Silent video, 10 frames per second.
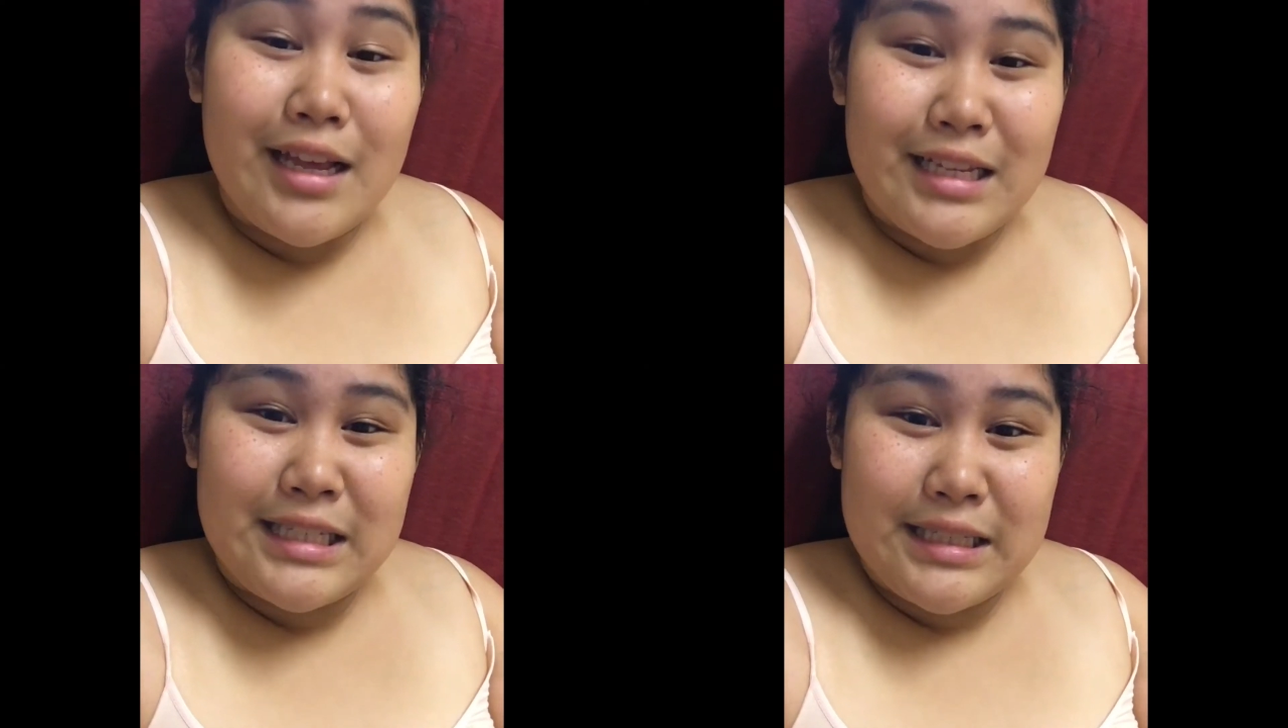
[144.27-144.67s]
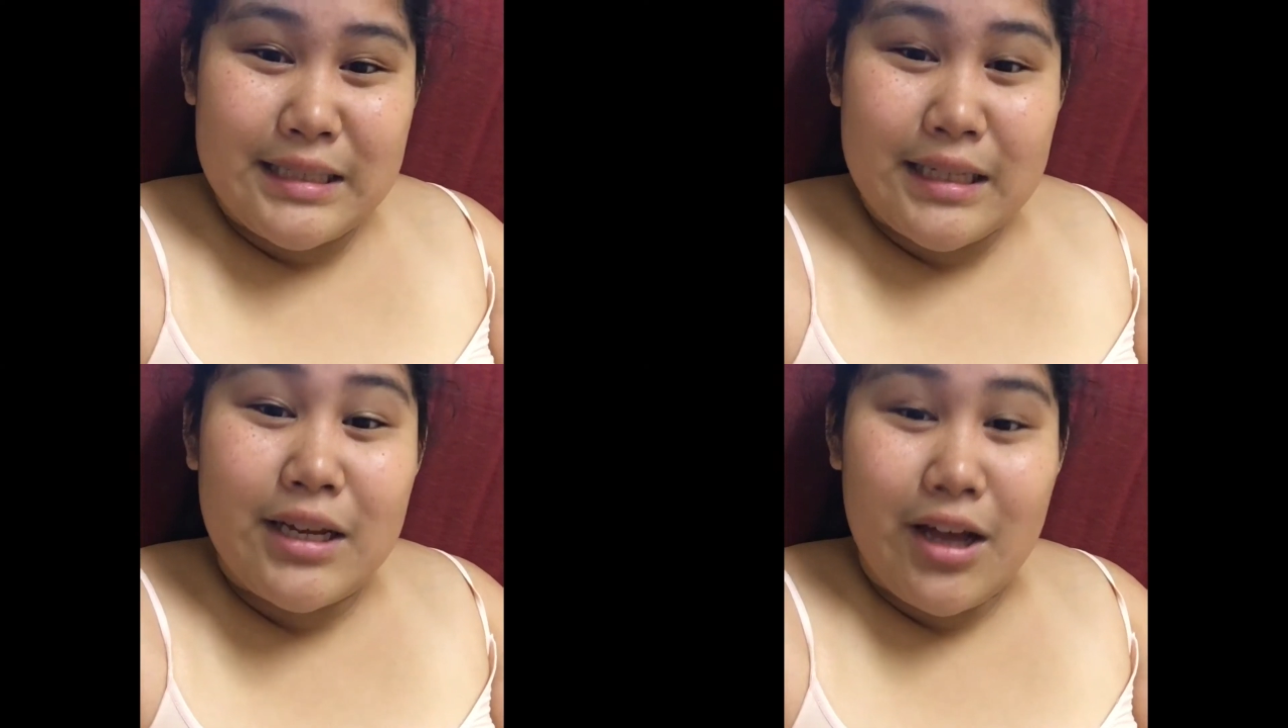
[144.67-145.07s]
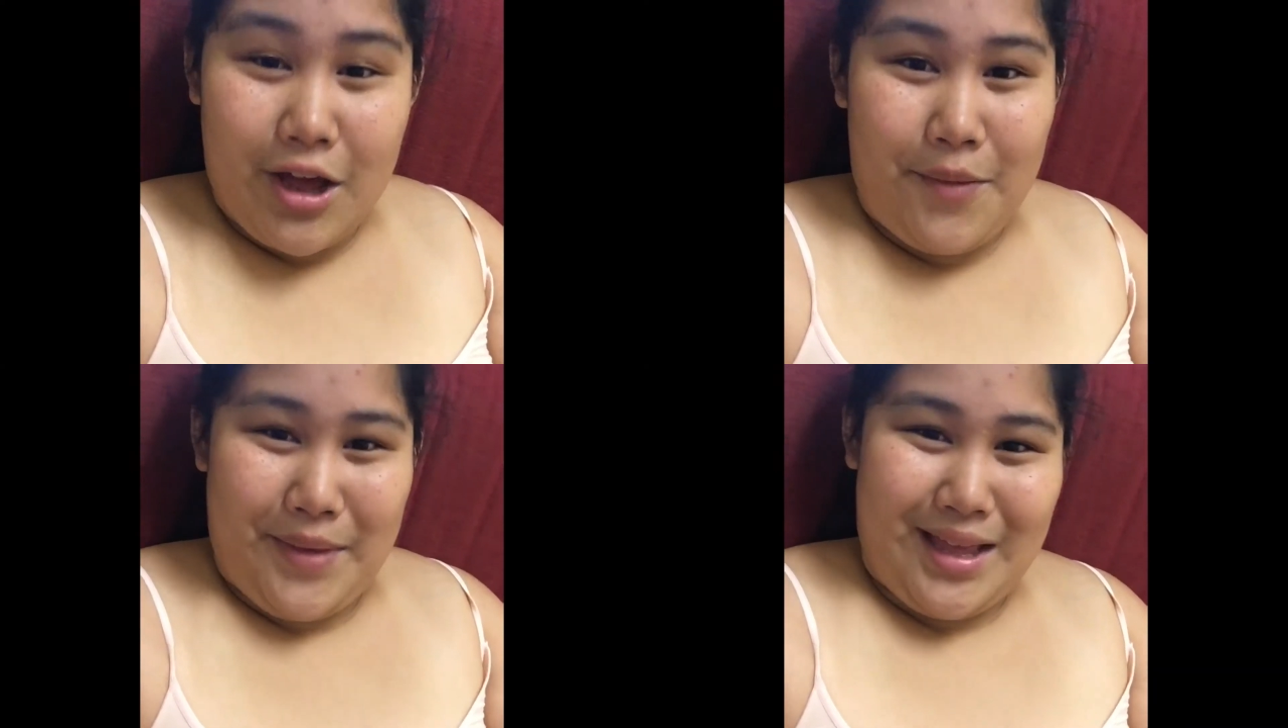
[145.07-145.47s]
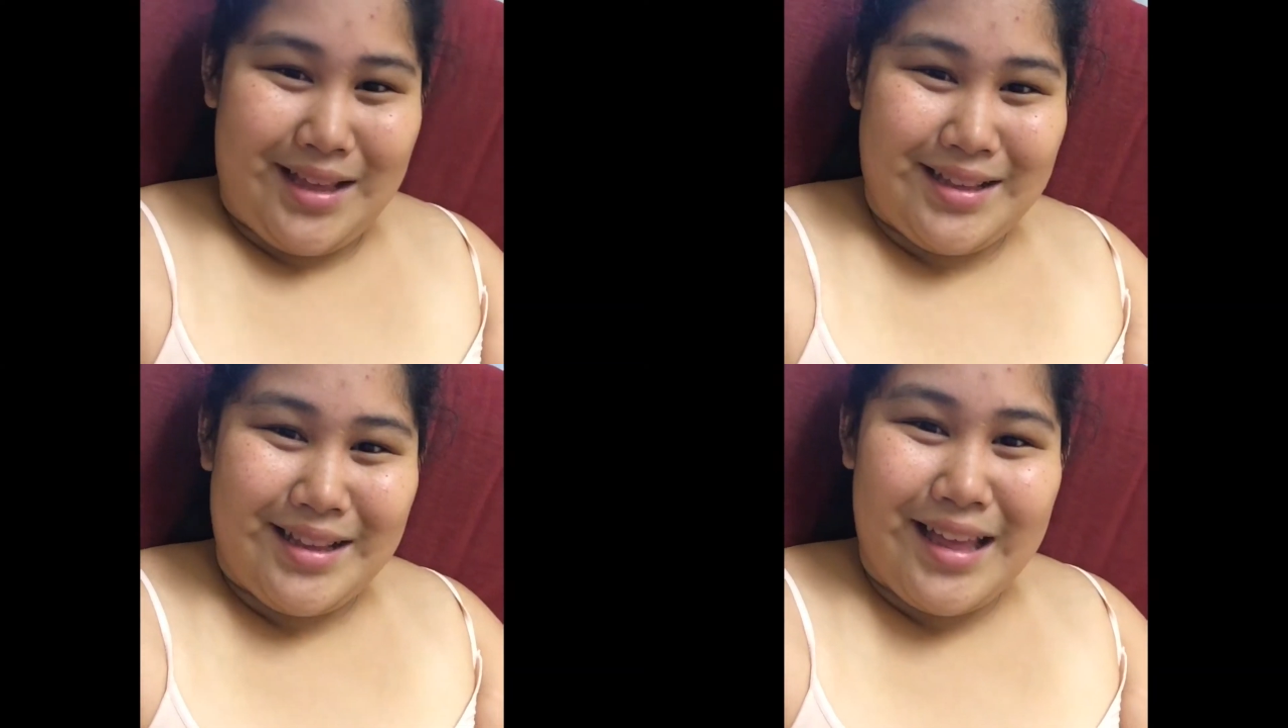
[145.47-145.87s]
is coming
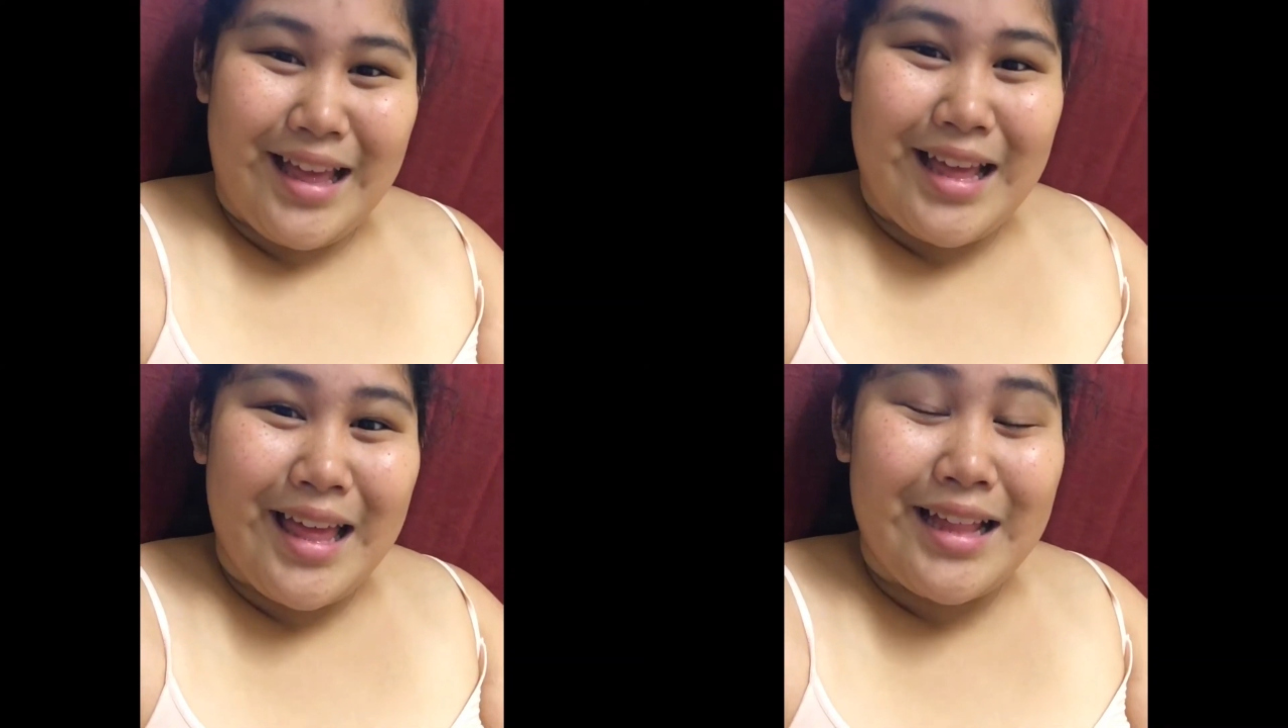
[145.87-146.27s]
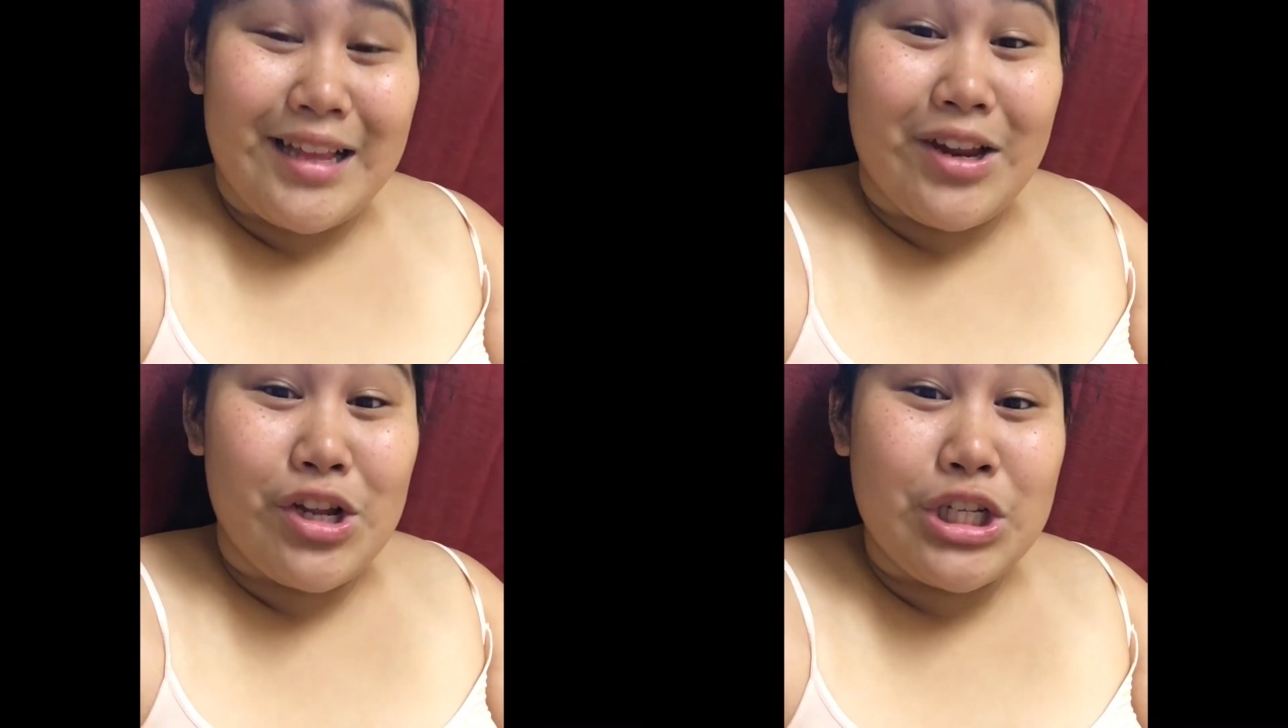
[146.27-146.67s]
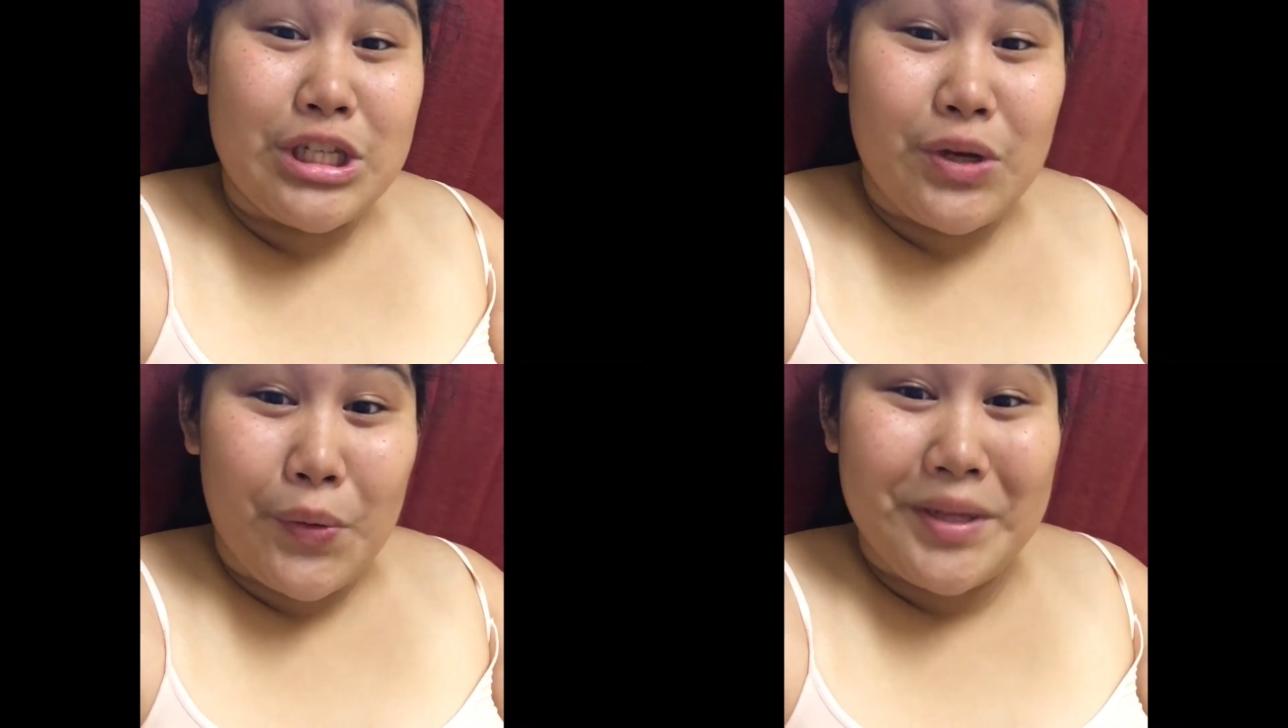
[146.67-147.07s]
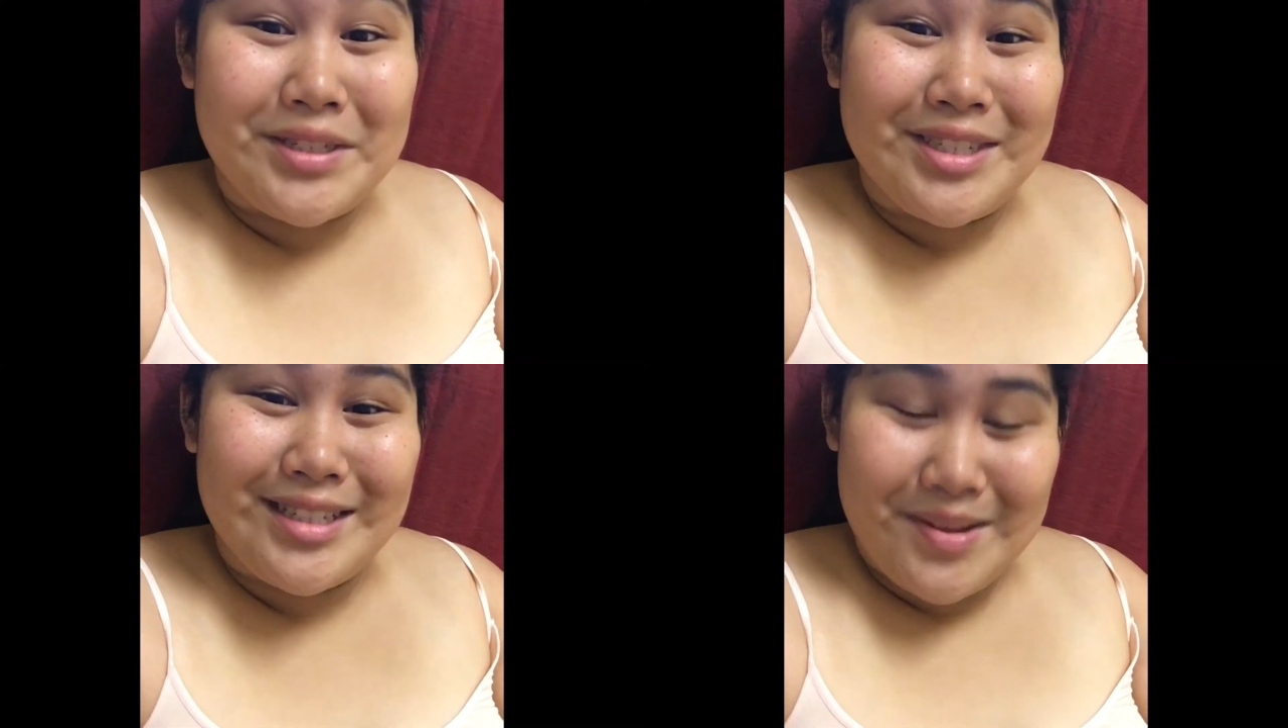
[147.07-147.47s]
and gonna going
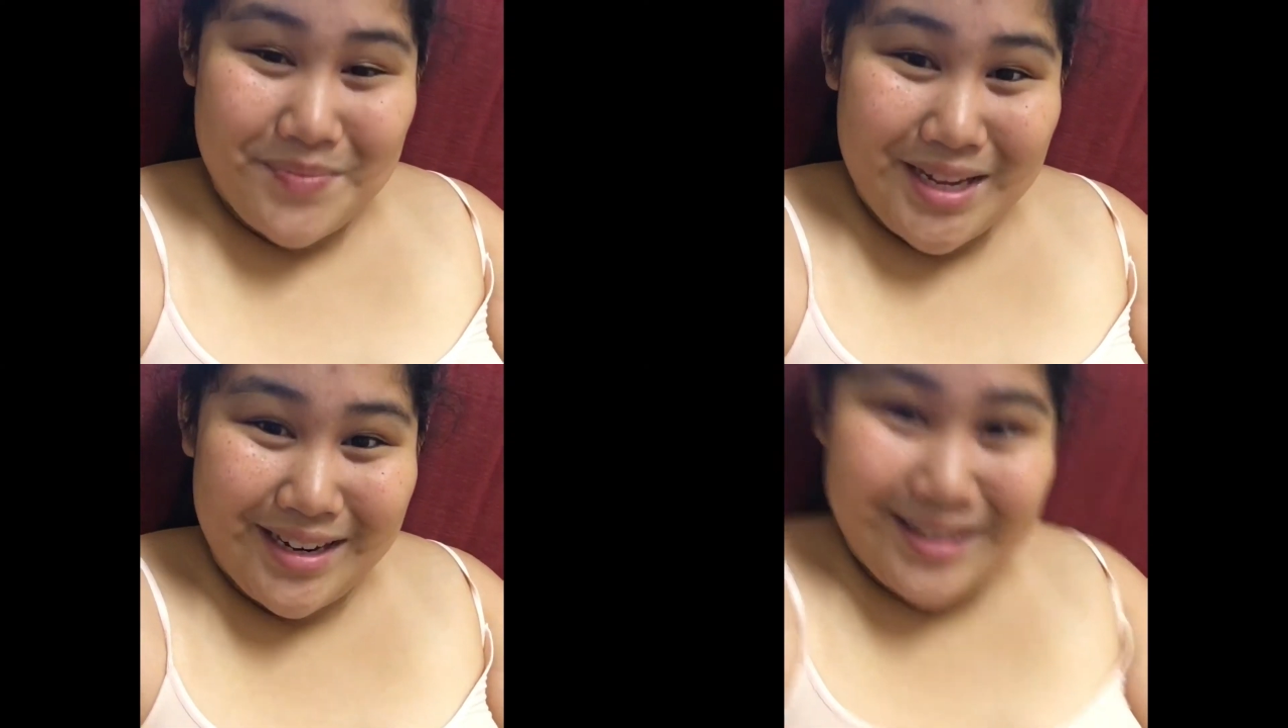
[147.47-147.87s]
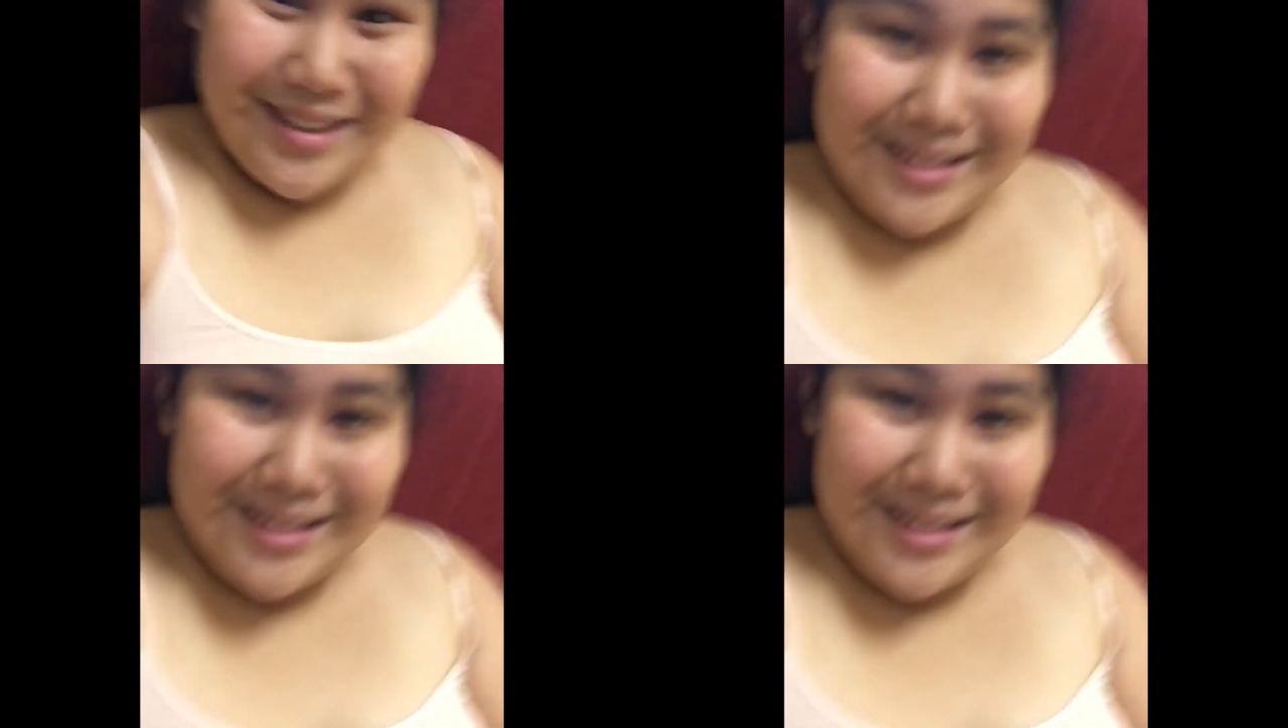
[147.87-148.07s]
to sleep here.